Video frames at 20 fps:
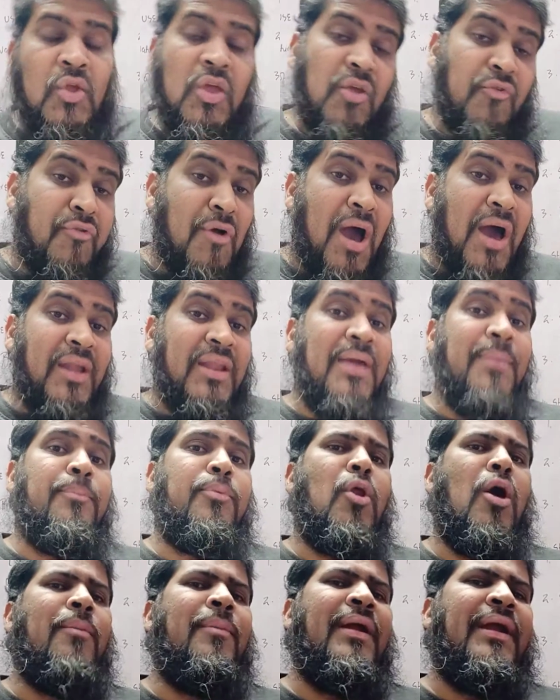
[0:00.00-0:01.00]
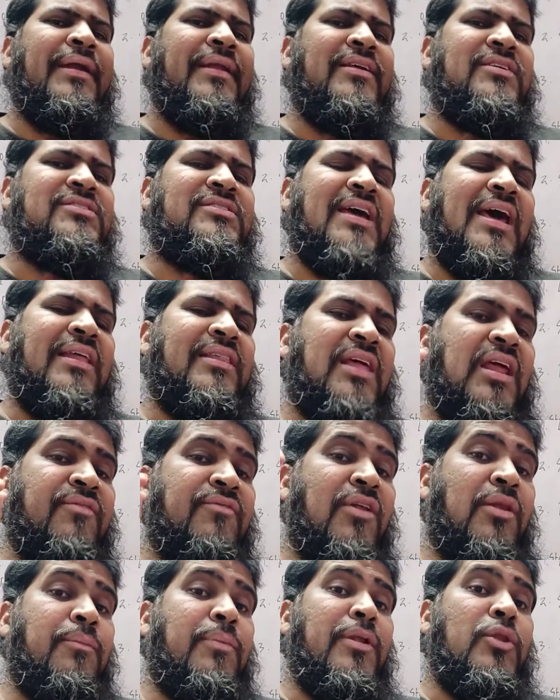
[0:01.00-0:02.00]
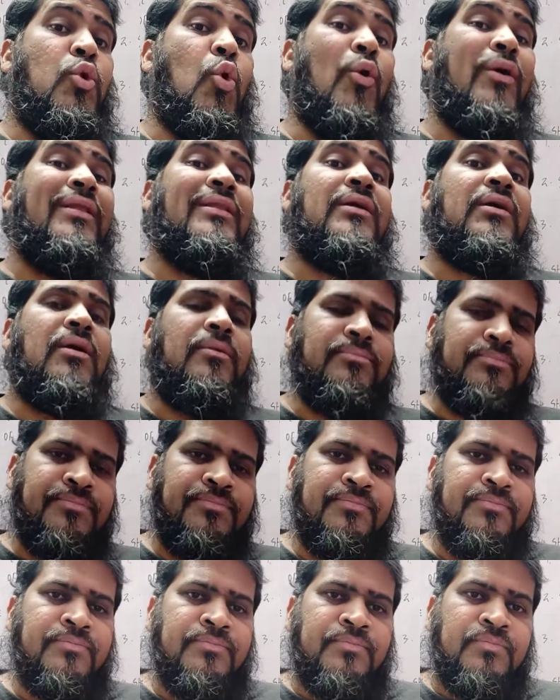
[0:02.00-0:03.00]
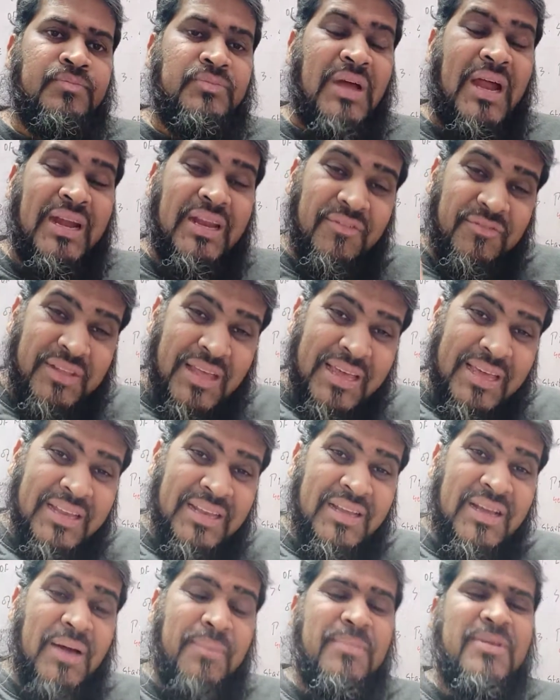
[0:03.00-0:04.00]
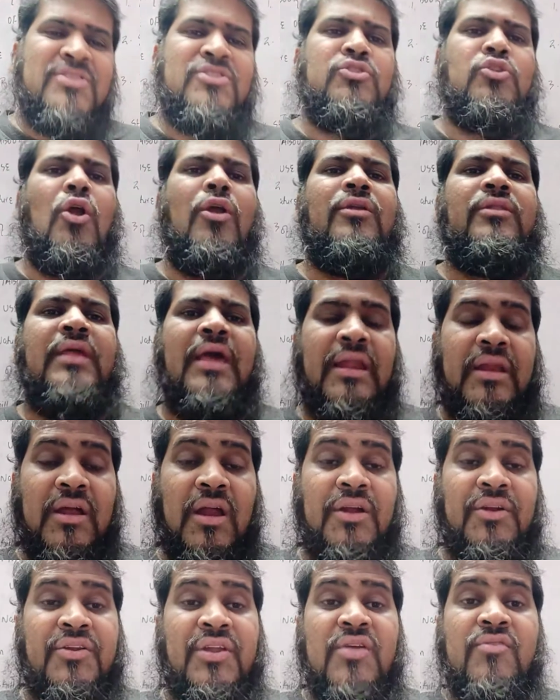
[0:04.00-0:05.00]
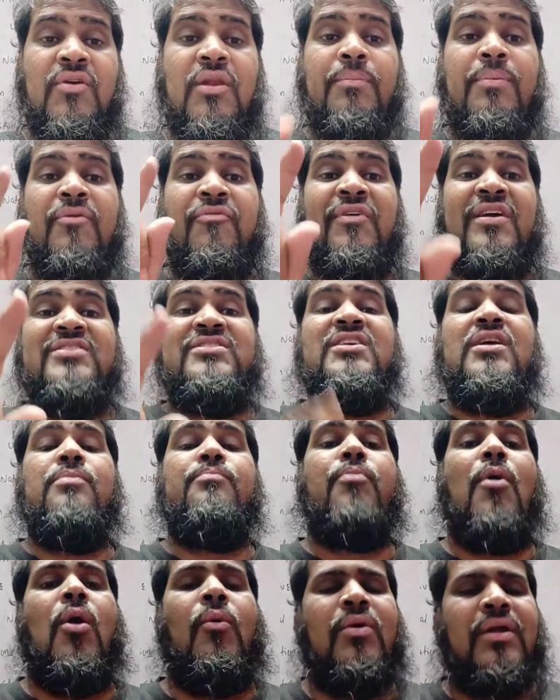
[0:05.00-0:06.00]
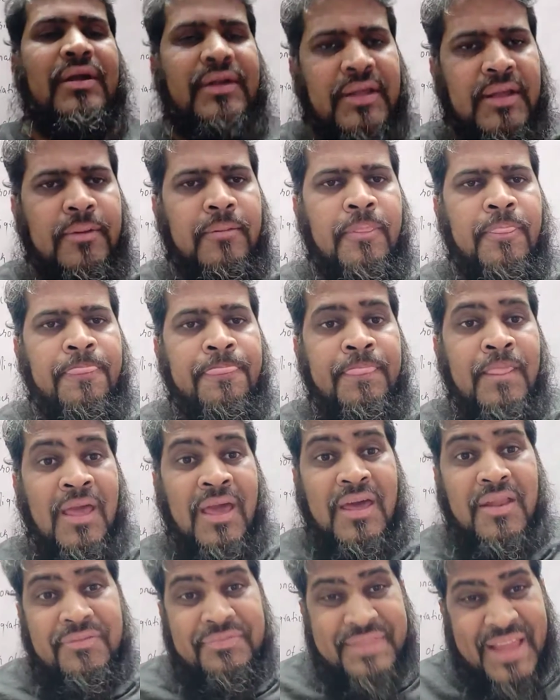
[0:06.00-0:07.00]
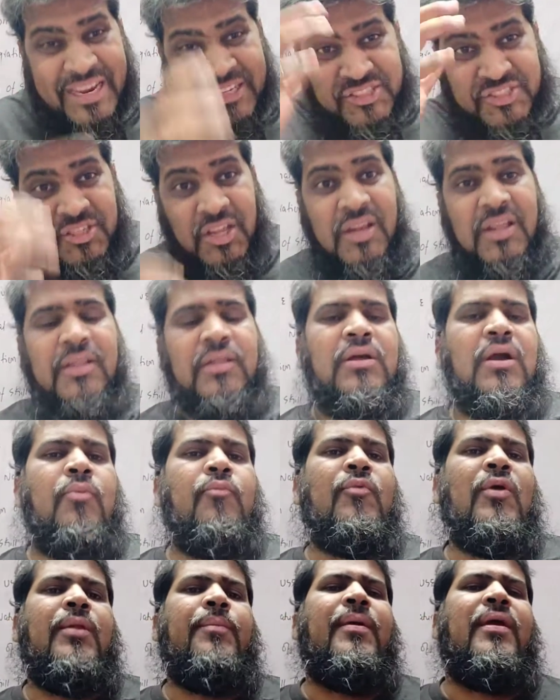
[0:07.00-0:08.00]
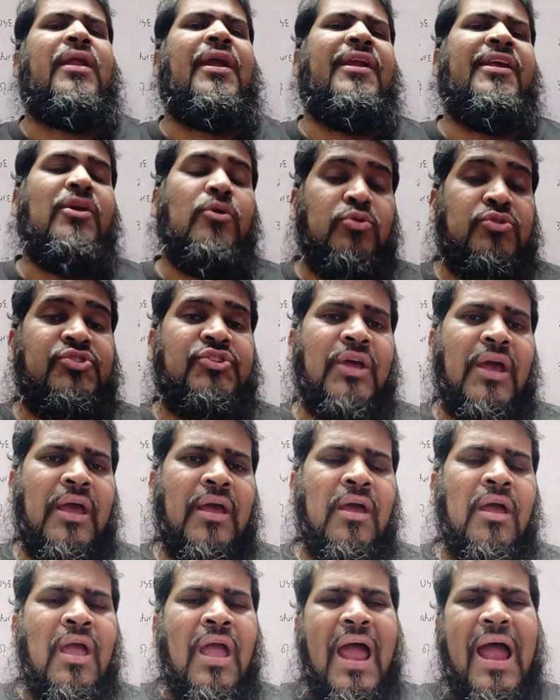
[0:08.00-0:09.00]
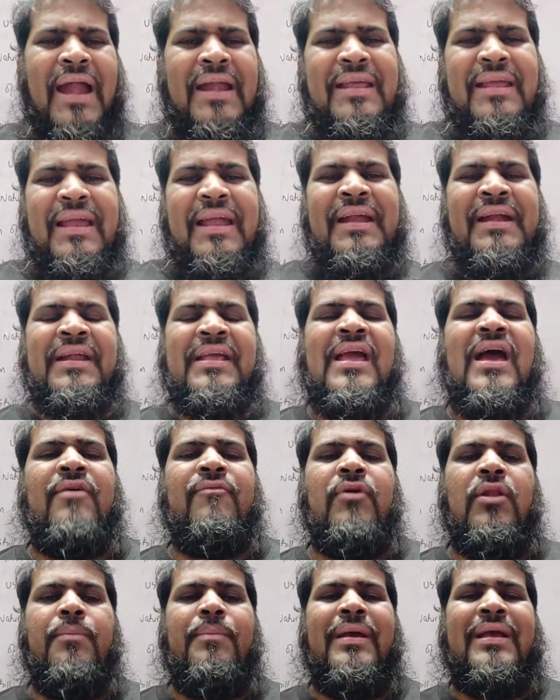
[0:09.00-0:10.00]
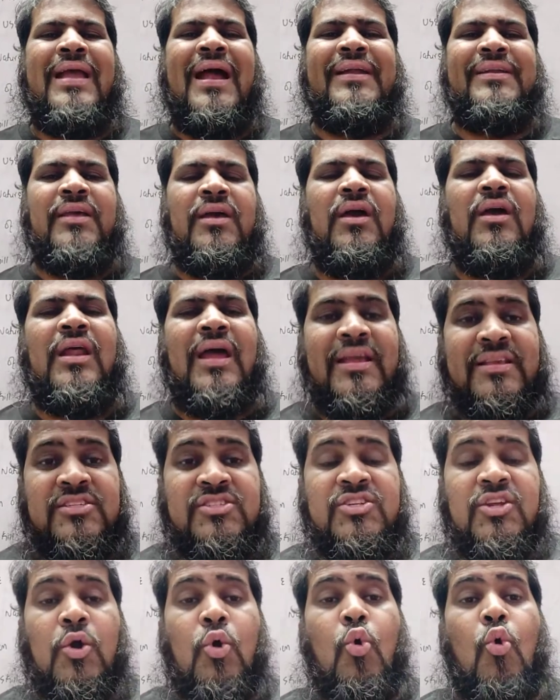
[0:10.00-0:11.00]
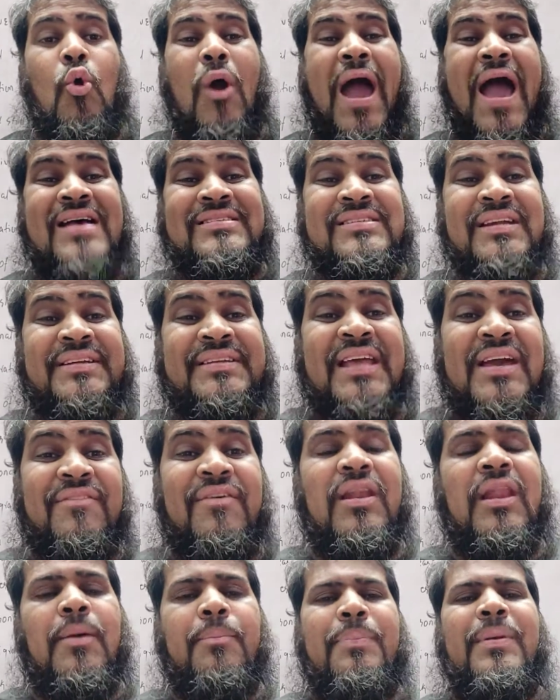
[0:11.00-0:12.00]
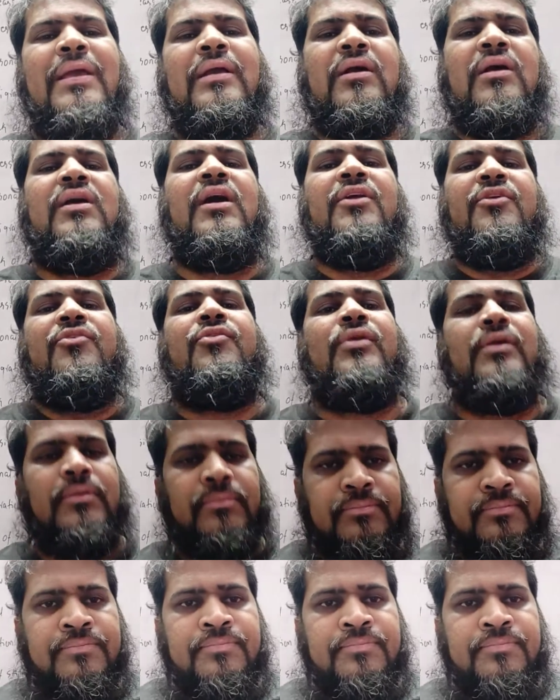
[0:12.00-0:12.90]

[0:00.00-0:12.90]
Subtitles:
If unemployment is there, there will be no income, and if the income is not there, country will be facing poverty. National income will be reduced, and India will be categorized as a developing country.